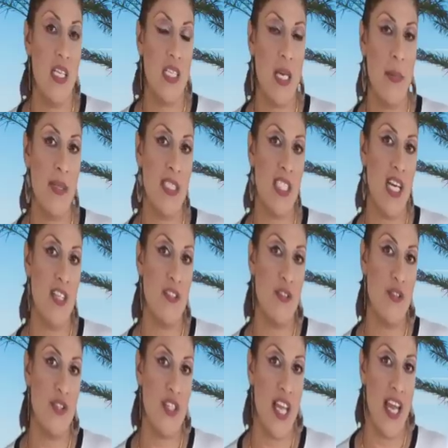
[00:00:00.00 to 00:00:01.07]
coming to
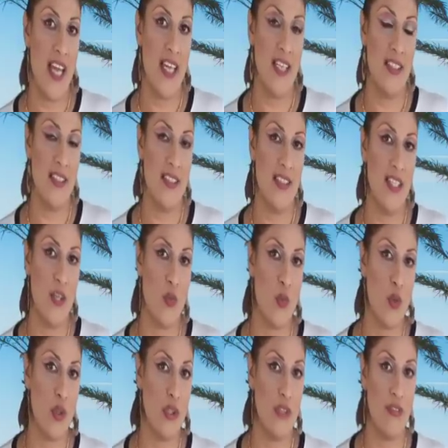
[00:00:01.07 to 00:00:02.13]
understand their
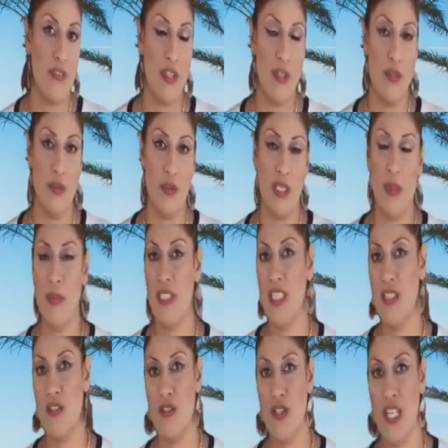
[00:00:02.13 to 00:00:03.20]
worldview, coming to
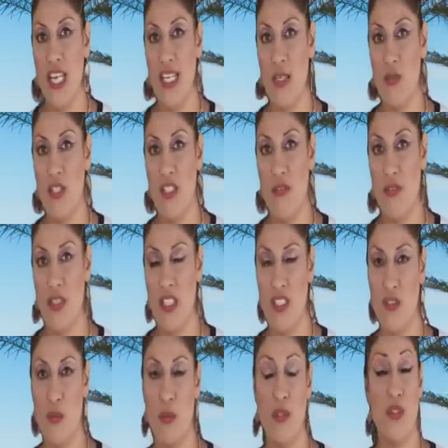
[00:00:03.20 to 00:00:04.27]
understand how different
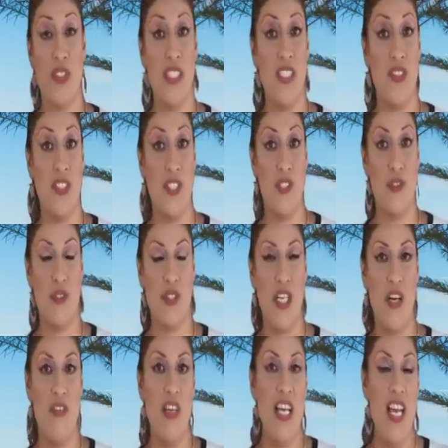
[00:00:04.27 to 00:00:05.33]
this person is than
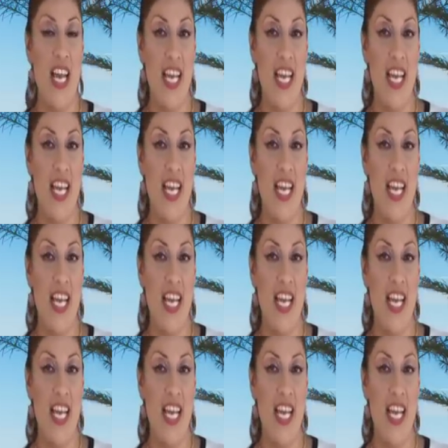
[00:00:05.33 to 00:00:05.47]
yourself,